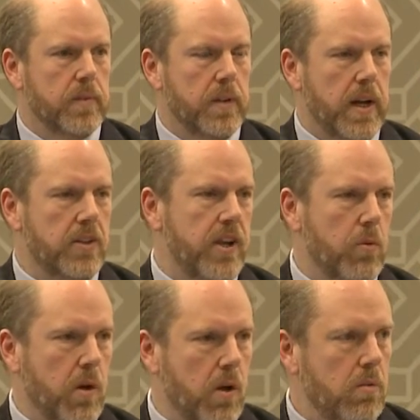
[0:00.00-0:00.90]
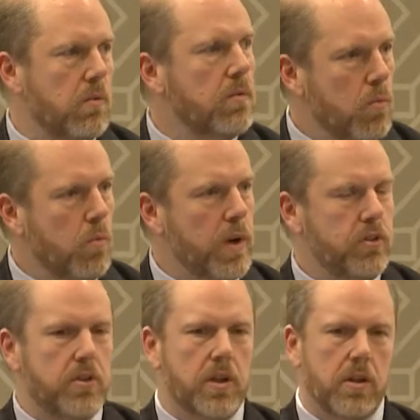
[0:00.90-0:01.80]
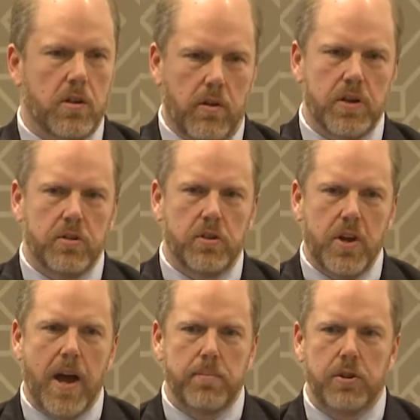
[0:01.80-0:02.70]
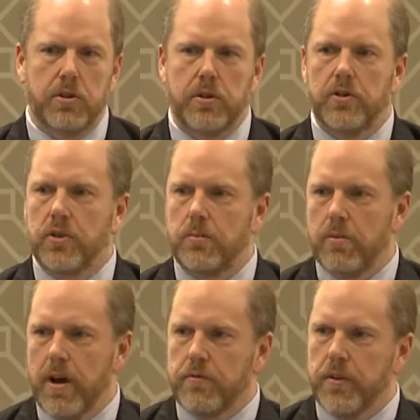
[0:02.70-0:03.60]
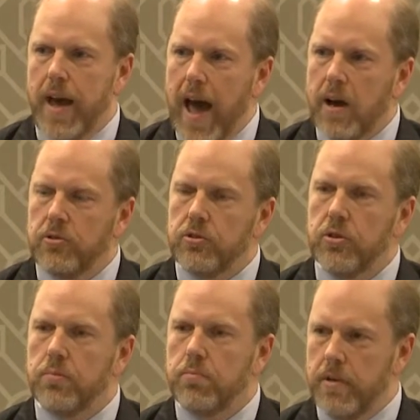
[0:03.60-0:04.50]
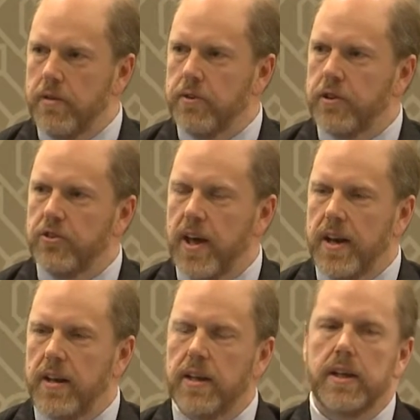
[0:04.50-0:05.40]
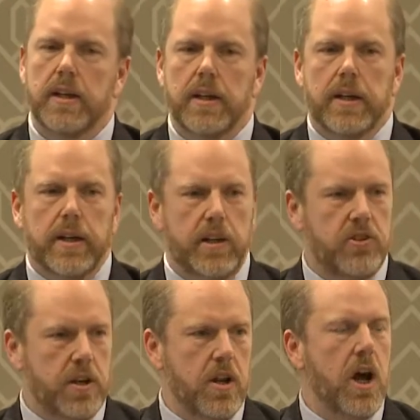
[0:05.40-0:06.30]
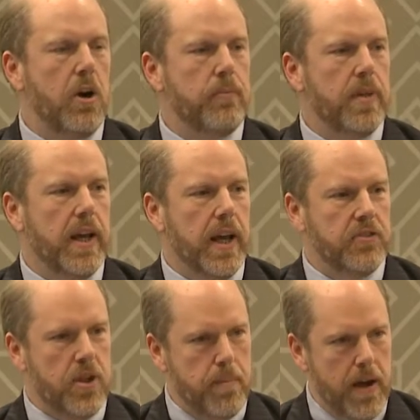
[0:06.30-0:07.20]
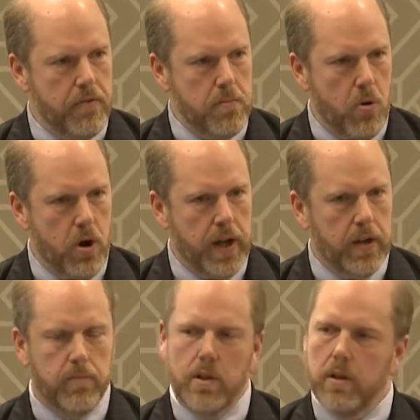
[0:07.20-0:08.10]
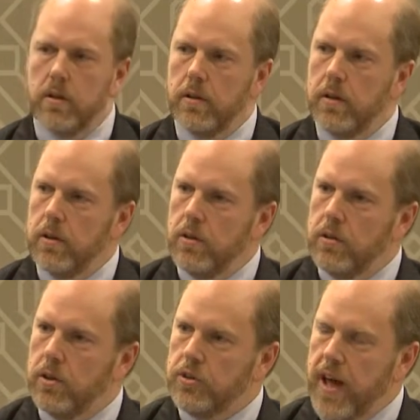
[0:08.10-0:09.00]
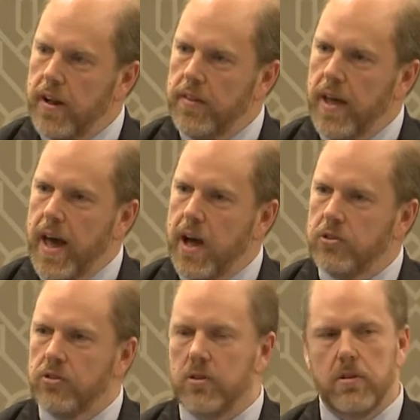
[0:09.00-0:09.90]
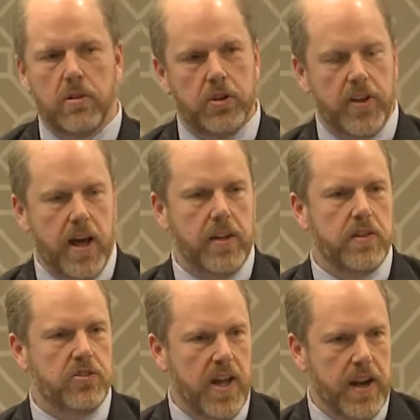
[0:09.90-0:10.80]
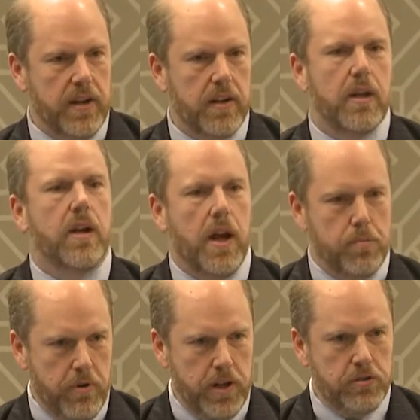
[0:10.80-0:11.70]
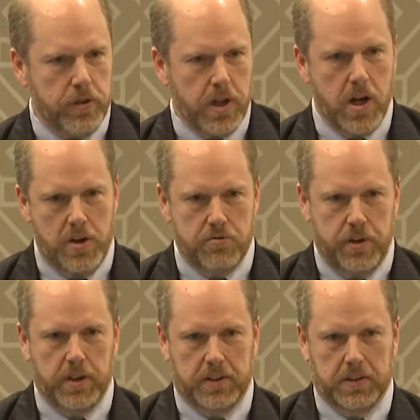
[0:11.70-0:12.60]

And I said, Well, what does the congressional chaplain do? Does he pray for the House or pray for the Senate? He said, No. He gets up every morning, looks out at the House, looks out at the Senate, and prays for the country.